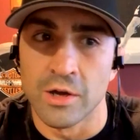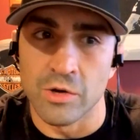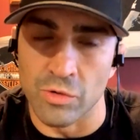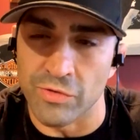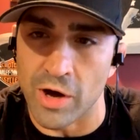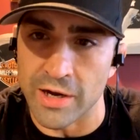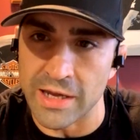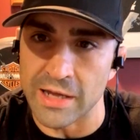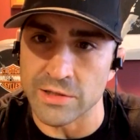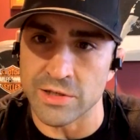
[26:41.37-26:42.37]
who fought
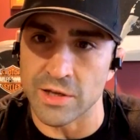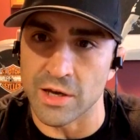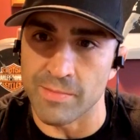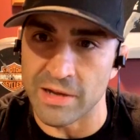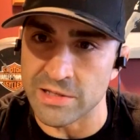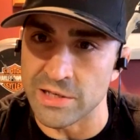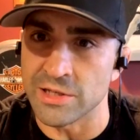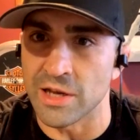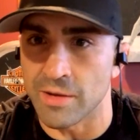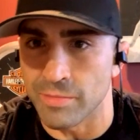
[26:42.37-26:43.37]
against
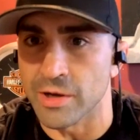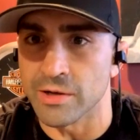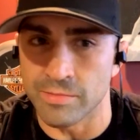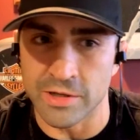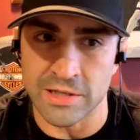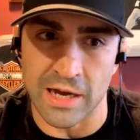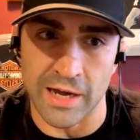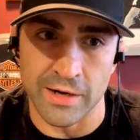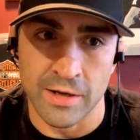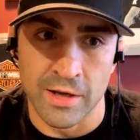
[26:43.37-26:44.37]
Batista, but died.